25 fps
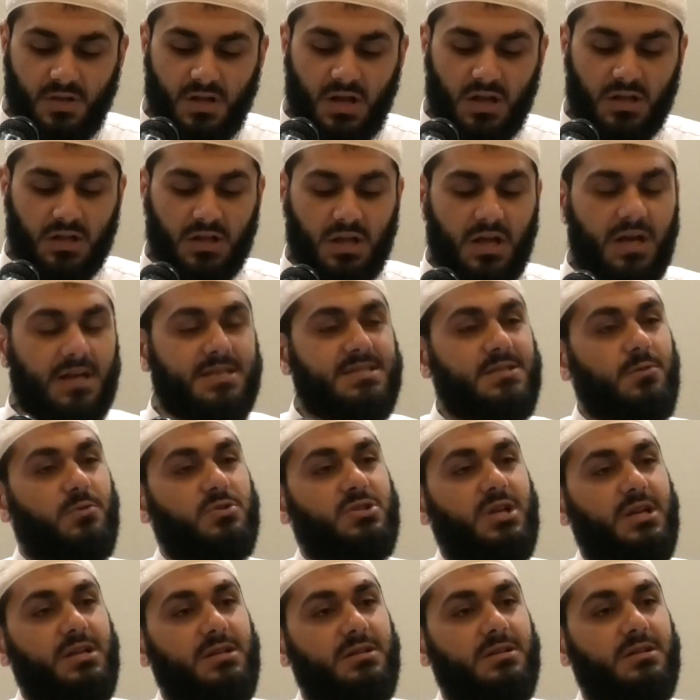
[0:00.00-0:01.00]
Allah Azza wa
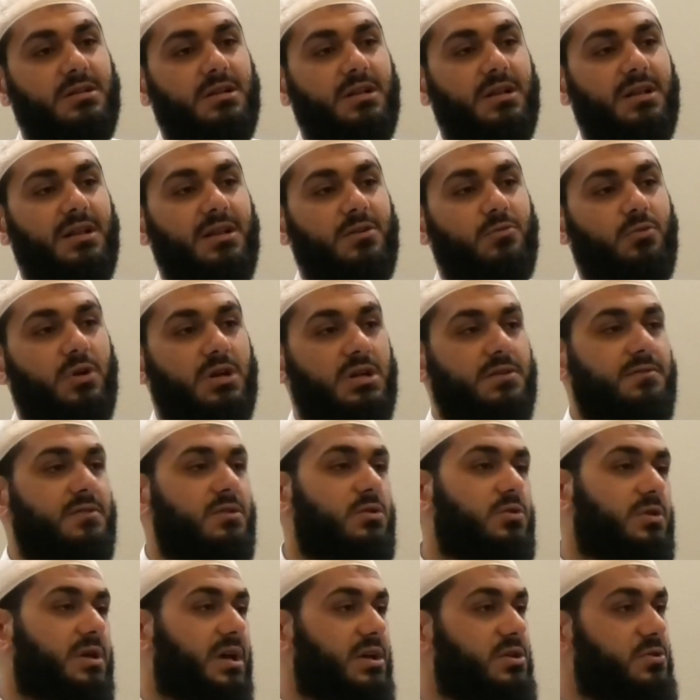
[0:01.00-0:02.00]
Jal won't
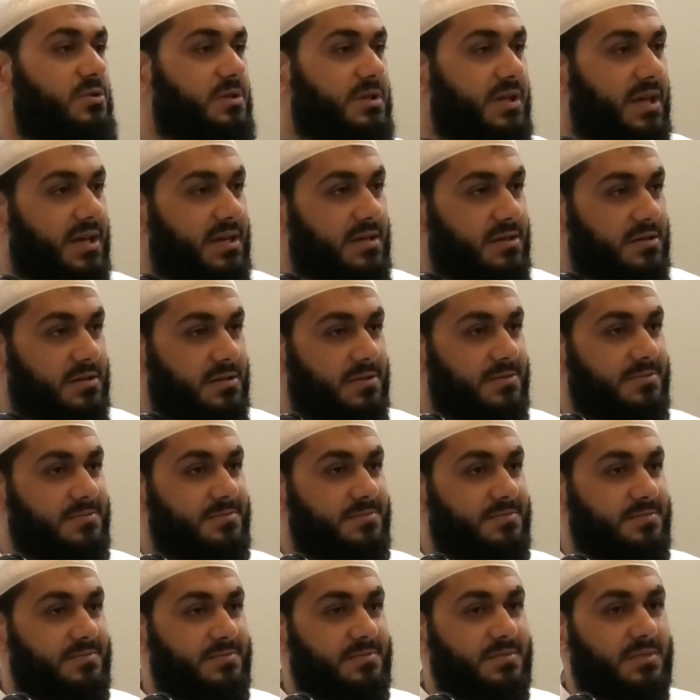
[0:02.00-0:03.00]
even look at you in the akhirah.
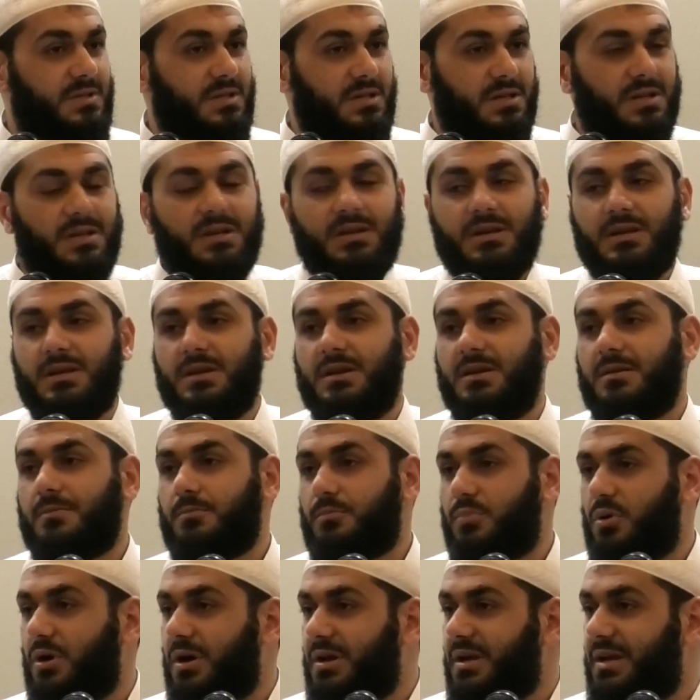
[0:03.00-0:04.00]

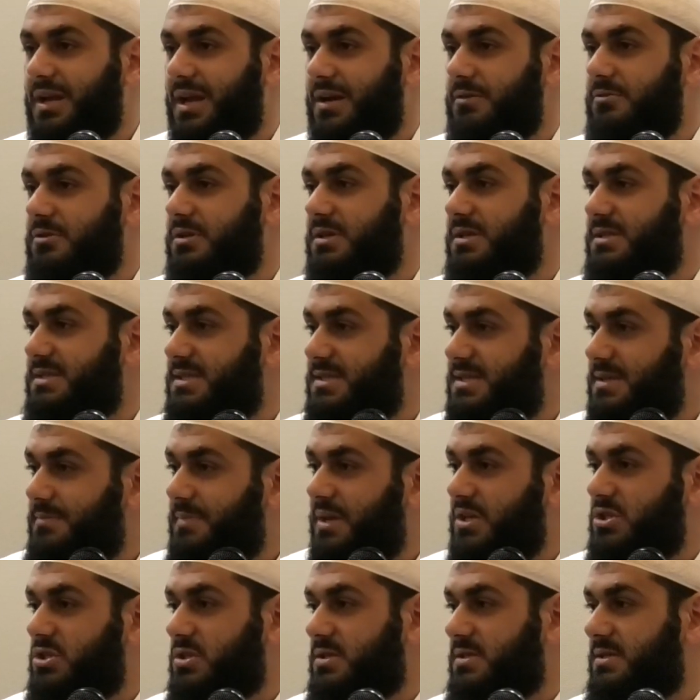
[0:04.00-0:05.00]
Pride and arrogance is a
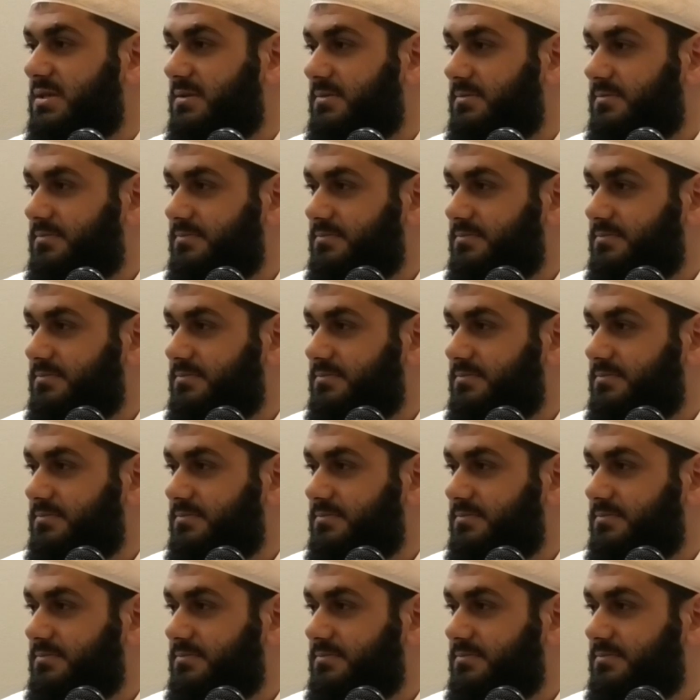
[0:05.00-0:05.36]
major sin.